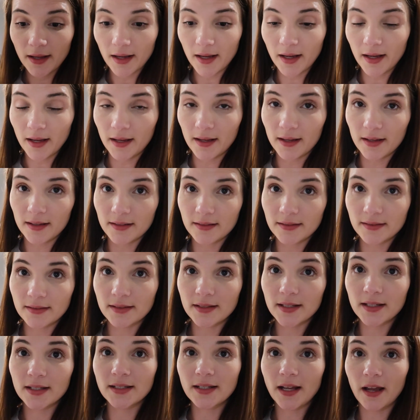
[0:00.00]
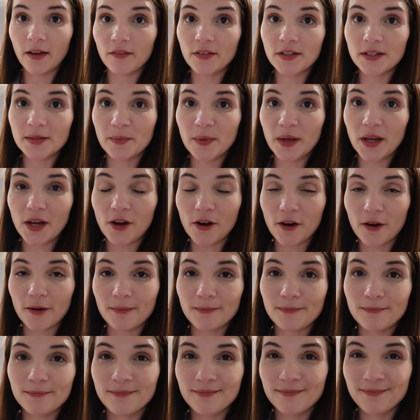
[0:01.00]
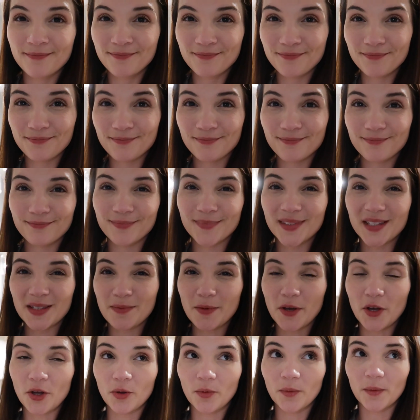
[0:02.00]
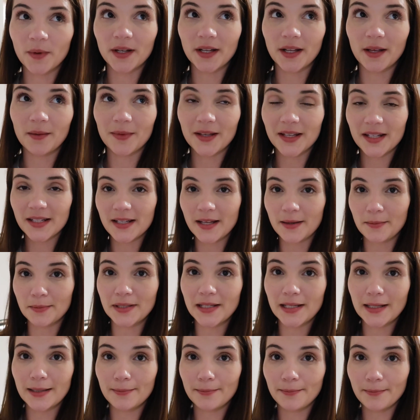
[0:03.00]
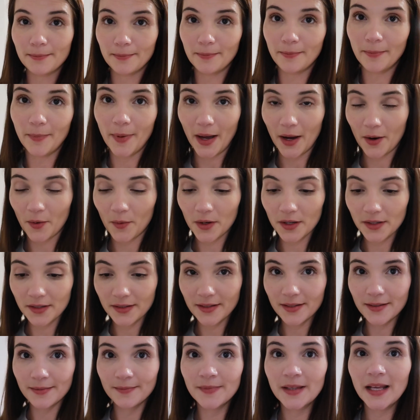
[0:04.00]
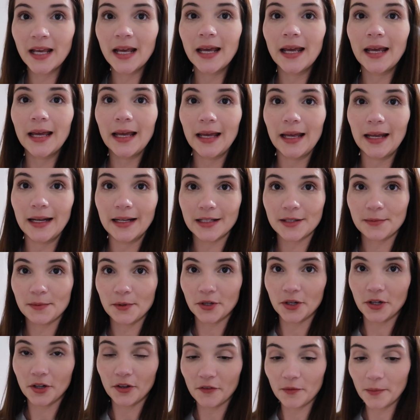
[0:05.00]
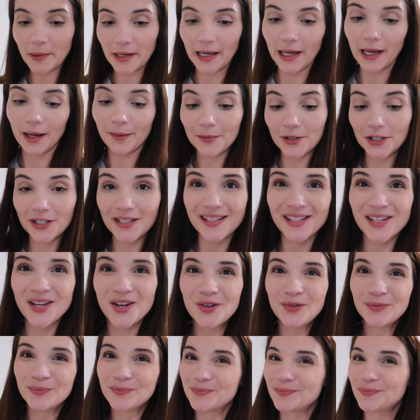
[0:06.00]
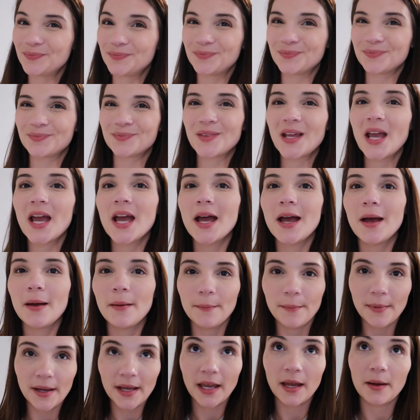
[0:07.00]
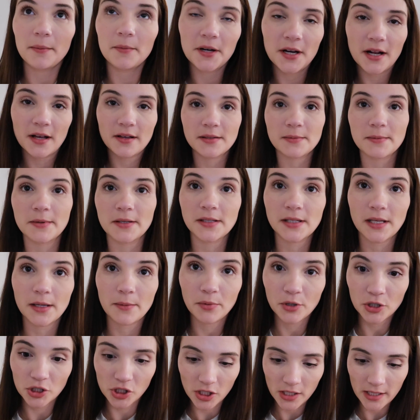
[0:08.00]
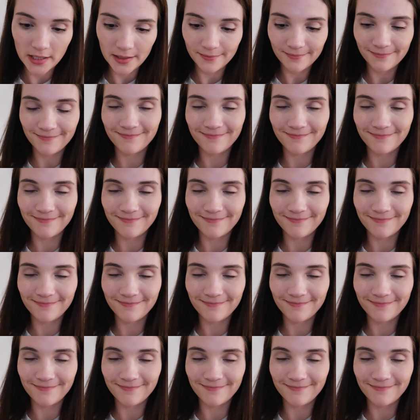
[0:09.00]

and David's beer spilled when Emmett tipped it backwards and it spilled all over my camera. So my camera now smells like Busch Light.